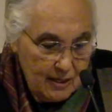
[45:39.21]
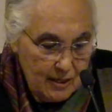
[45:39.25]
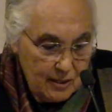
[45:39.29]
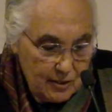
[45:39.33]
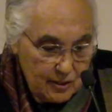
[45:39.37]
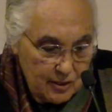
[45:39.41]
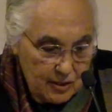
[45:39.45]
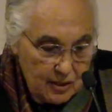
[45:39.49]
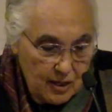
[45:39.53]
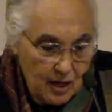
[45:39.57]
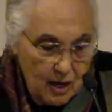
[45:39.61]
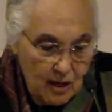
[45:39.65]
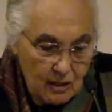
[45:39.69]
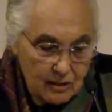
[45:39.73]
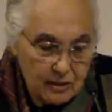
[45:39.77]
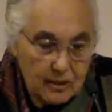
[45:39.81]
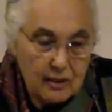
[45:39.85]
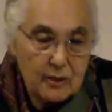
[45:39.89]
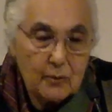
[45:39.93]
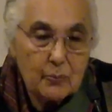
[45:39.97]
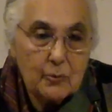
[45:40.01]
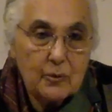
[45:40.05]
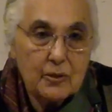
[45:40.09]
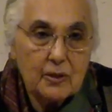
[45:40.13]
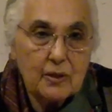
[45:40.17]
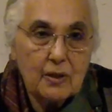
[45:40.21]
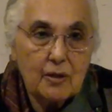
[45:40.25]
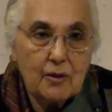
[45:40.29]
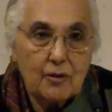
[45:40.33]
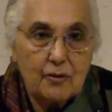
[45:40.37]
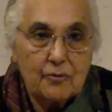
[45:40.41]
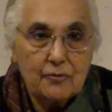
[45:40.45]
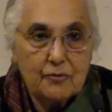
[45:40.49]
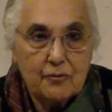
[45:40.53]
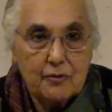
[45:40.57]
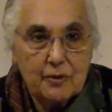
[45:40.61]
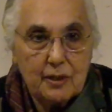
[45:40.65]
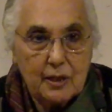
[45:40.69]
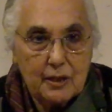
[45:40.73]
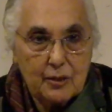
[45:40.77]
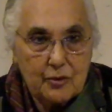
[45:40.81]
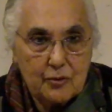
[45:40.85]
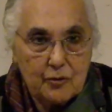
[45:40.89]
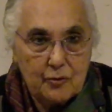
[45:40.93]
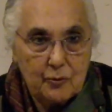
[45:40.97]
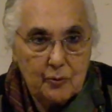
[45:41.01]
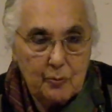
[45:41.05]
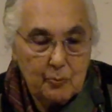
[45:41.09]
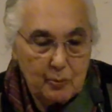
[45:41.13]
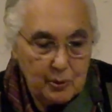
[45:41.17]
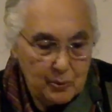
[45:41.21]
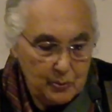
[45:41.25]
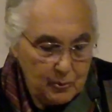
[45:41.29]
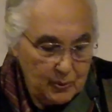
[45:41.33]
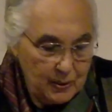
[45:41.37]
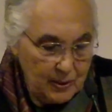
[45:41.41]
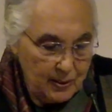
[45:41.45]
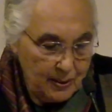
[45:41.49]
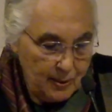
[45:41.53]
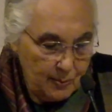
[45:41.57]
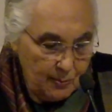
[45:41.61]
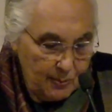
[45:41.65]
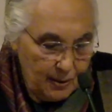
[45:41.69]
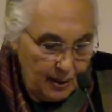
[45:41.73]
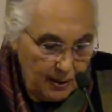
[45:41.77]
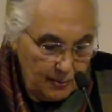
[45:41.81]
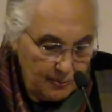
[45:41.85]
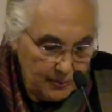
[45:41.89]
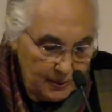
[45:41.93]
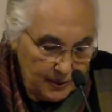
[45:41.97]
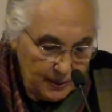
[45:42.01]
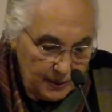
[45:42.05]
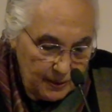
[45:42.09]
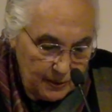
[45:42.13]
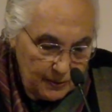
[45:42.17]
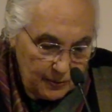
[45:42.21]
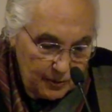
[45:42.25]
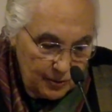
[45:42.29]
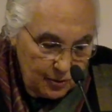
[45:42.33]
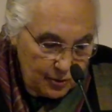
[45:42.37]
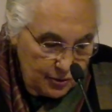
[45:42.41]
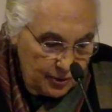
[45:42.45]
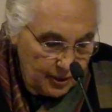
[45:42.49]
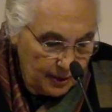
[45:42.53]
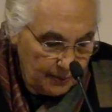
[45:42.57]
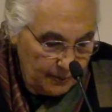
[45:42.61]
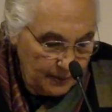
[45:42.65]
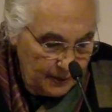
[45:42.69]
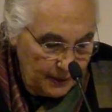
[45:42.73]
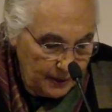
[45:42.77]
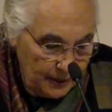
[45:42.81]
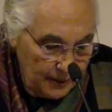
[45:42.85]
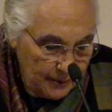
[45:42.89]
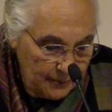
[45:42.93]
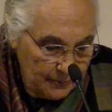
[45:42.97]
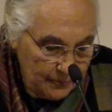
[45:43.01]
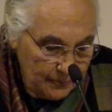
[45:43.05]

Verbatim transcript: starting with the contradiction between the Brahman and the Shraman.